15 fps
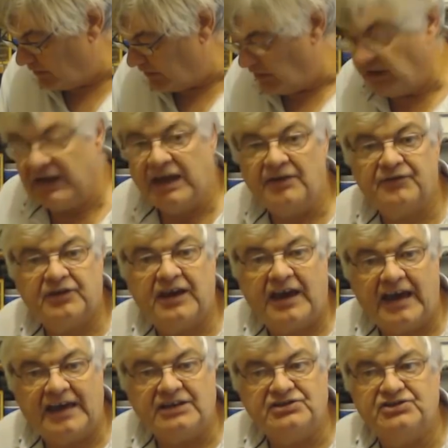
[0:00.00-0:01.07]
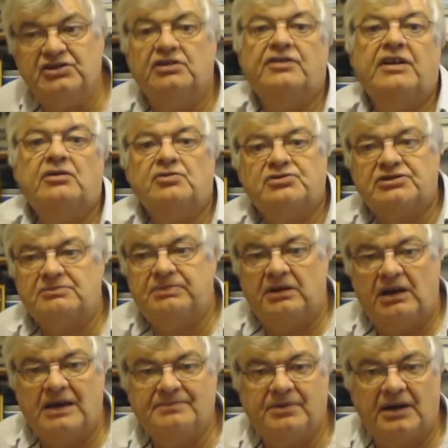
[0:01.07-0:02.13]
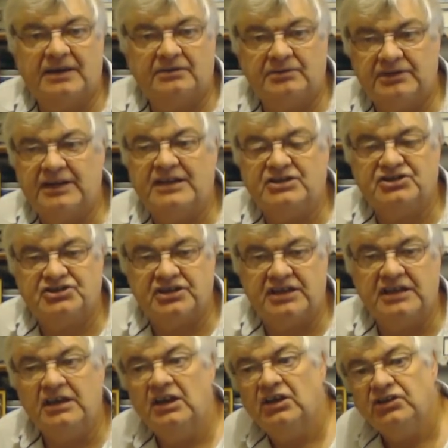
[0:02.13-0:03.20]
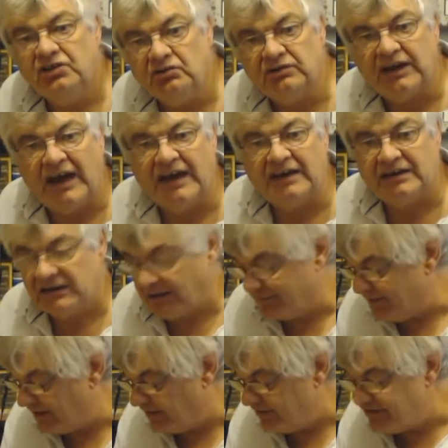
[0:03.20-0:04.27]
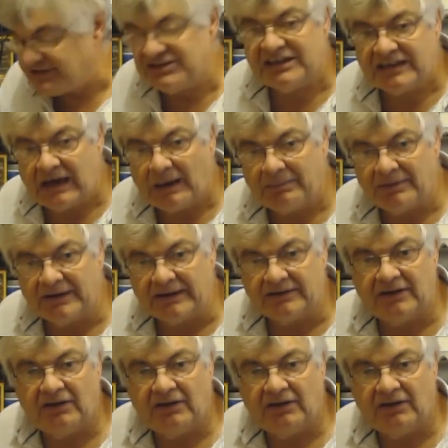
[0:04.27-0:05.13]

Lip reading: IF cans, they're all supplied with HT. There is decoupling,